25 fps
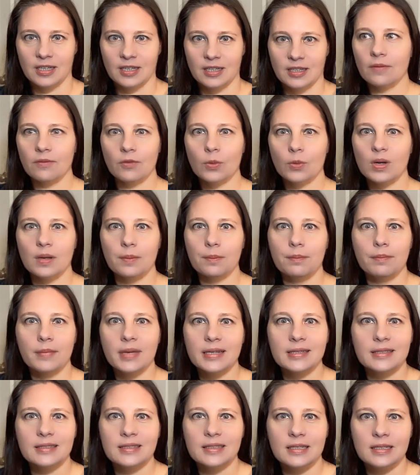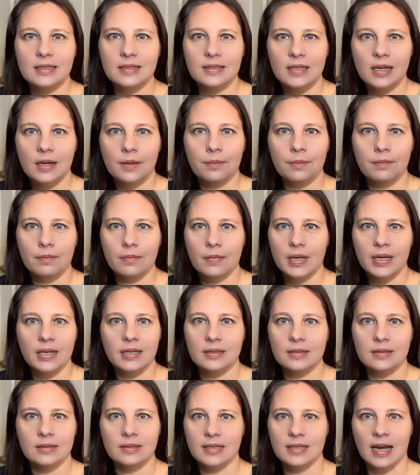If you want to mix things up, make
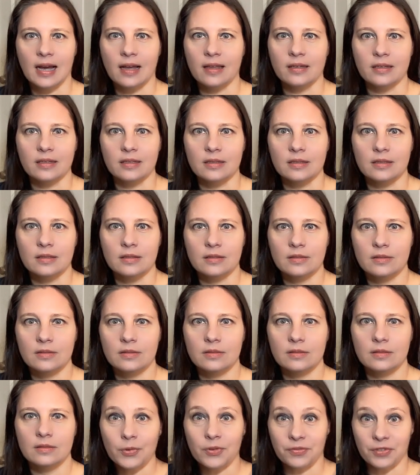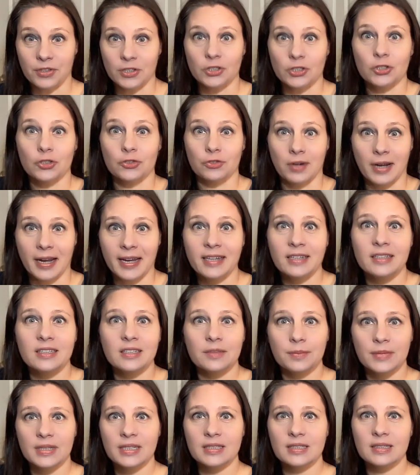a salad. Or if you're trying
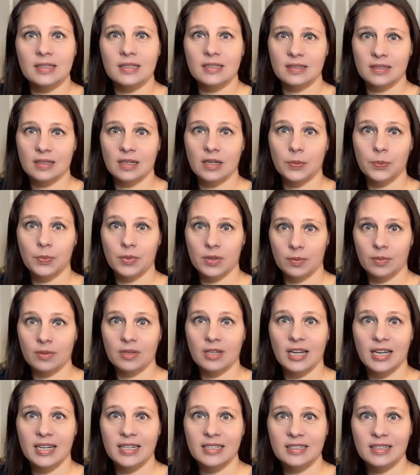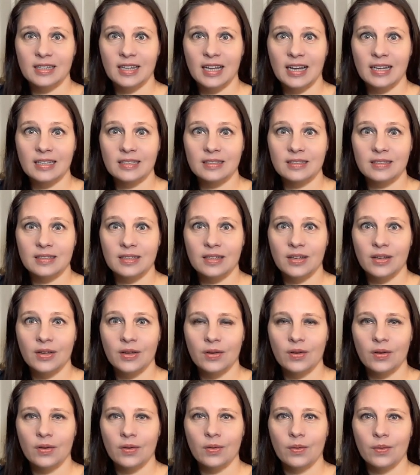to mix things up in a Pilates class,
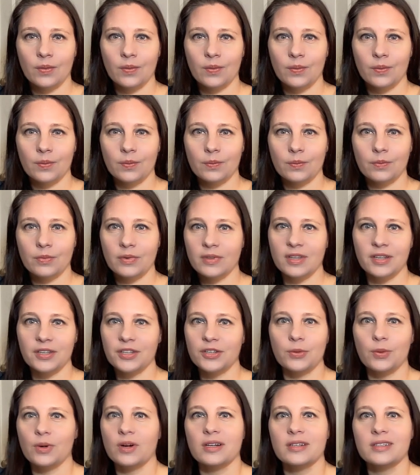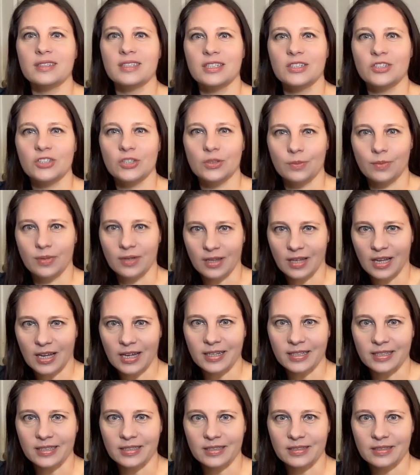well, then you aren't teaching
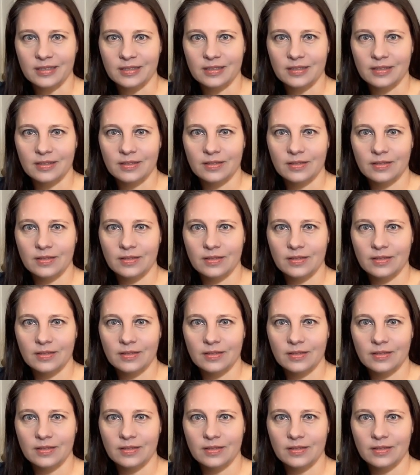Pilates.